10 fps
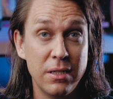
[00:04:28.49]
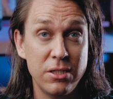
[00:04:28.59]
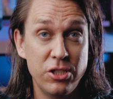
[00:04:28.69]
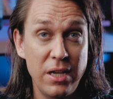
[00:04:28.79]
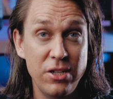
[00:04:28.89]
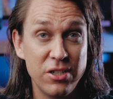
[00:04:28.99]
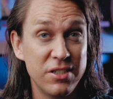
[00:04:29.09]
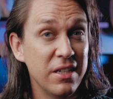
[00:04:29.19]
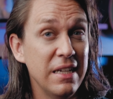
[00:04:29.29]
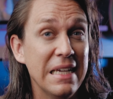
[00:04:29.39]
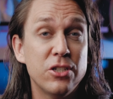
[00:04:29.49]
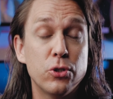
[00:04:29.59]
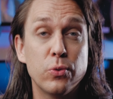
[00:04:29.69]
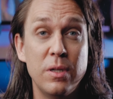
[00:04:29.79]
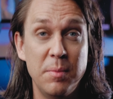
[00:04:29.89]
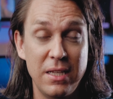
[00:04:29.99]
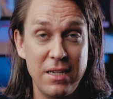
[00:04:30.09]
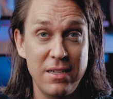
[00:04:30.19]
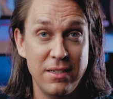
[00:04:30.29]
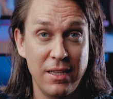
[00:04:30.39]
changes extremely
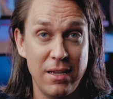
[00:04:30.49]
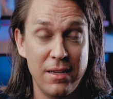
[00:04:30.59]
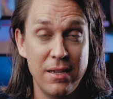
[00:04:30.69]
easily.